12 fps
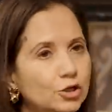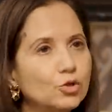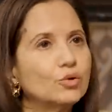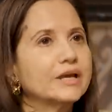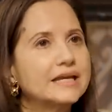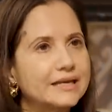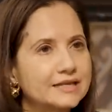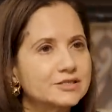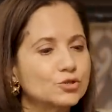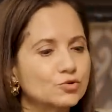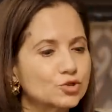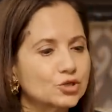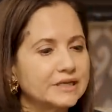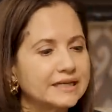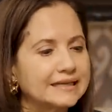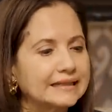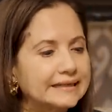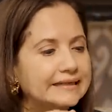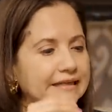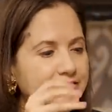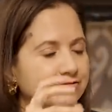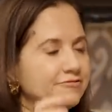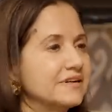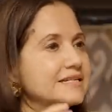looking is usually that they
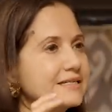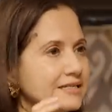didn't fit